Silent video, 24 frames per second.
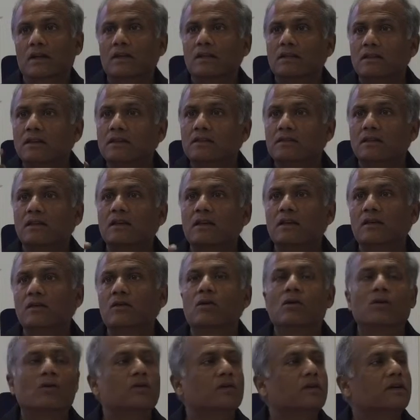This
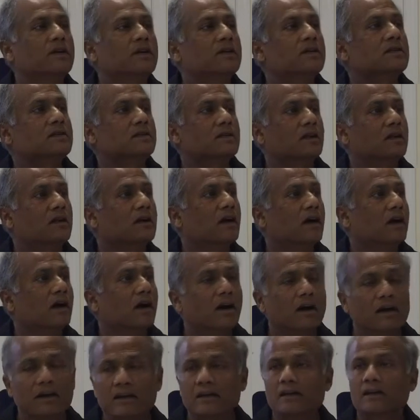ego is
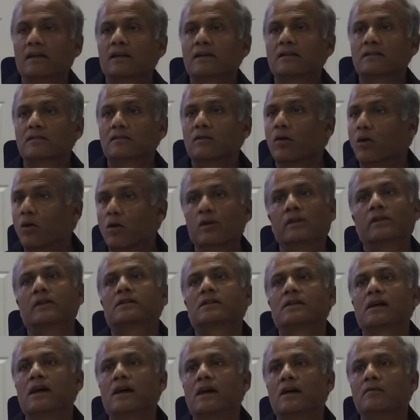hurting us all the
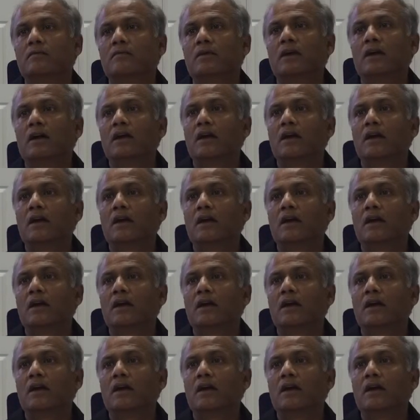time,